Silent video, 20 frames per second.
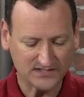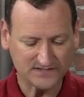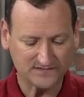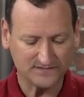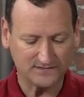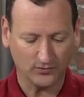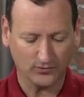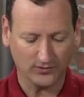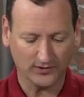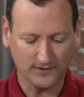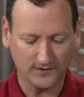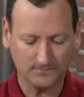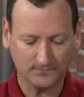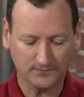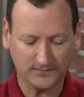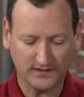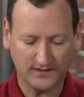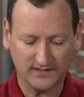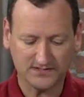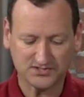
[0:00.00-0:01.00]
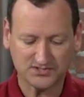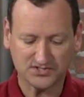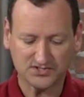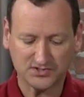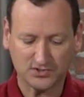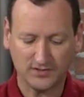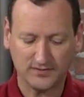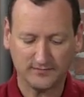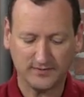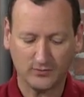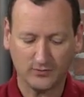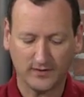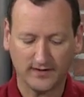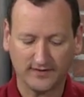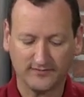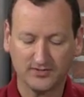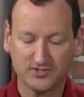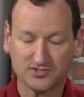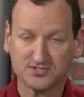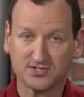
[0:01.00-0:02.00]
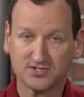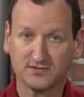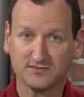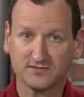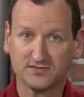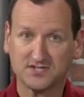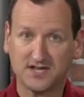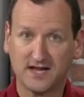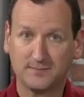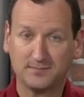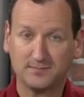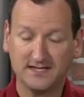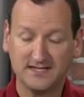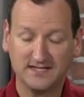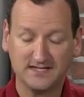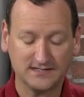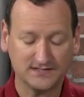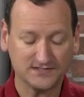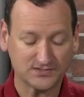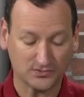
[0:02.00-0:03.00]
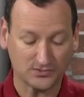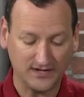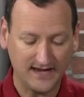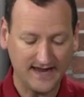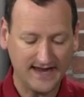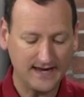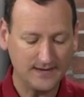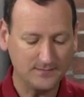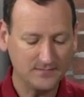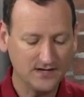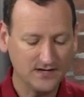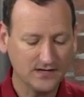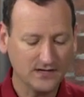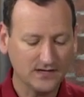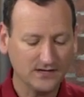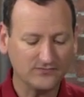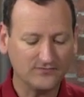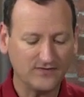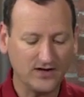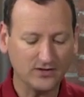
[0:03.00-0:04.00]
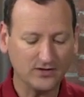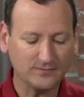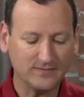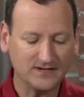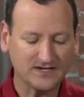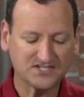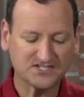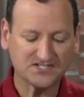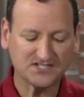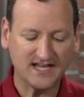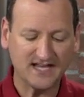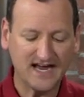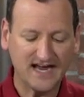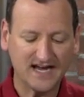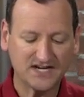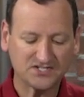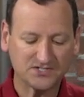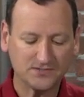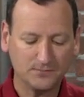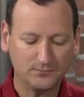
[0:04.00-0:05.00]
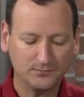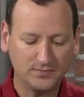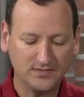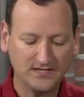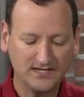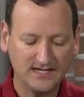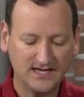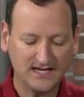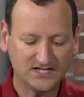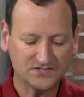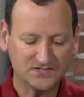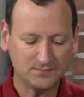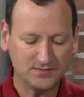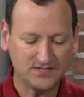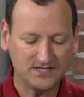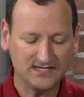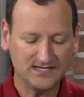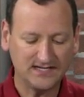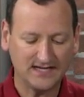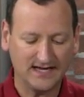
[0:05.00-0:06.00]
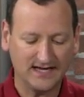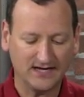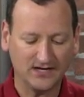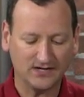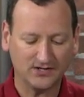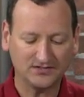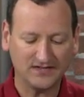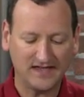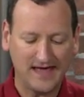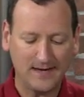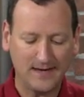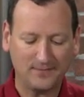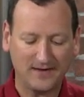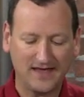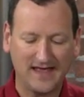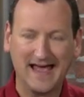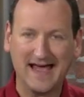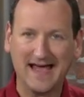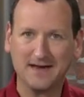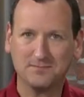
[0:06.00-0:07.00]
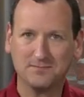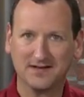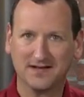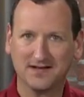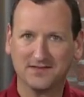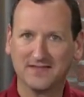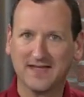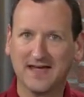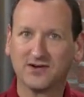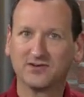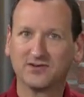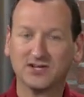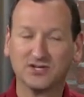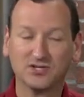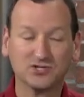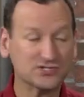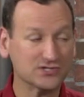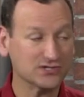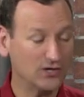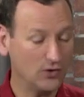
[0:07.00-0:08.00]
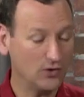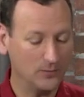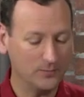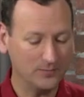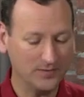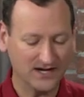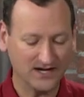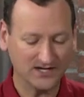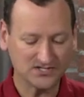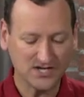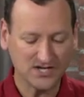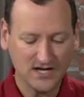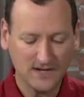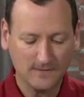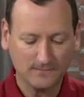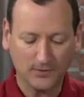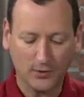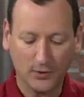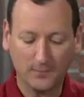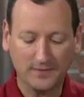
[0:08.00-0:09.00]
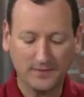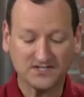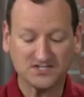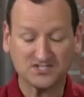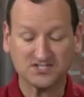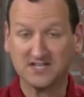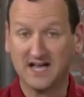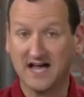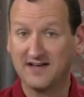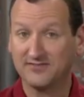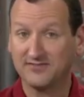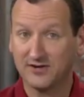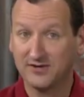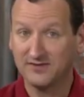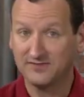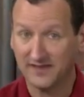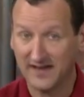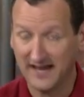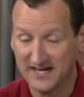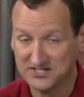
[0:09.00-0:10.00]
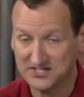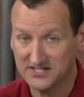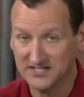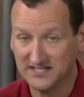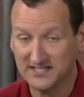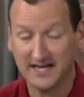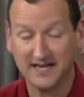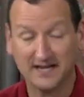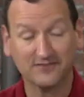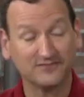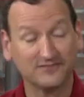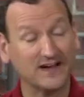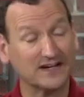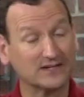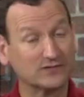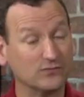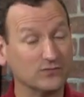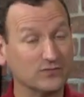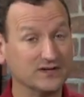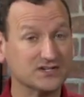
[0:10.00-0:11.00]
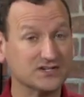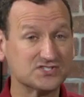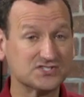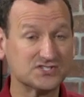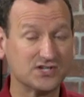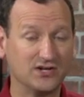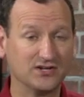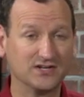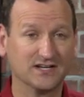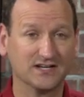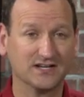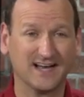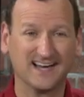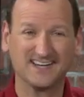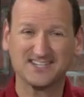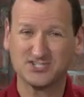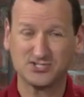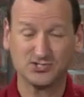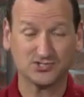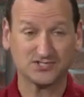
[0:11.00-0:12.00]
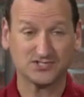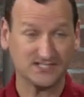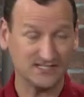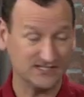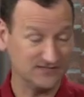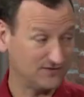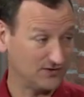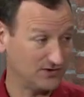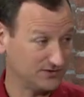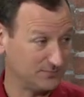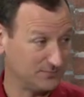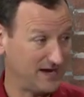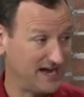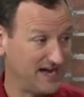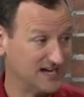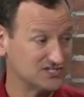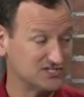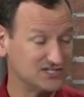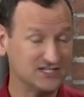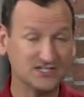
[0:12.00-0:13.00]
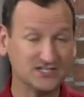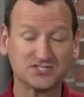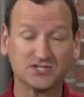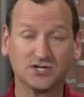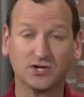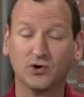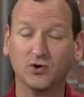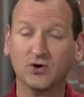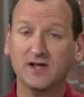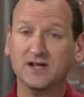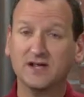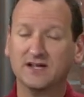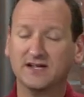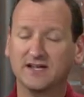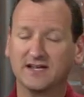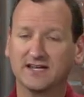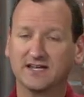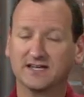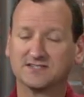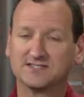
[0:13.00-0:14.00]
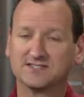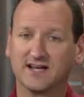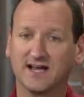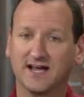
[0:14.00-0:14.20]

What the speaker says: for it is just going to be whatever your server's IP is or name, followed by /PHP LDAP admin. That'll get you to the home page. The home page is not very flashy. And in fact, when we installed it, I just used default Apache. So it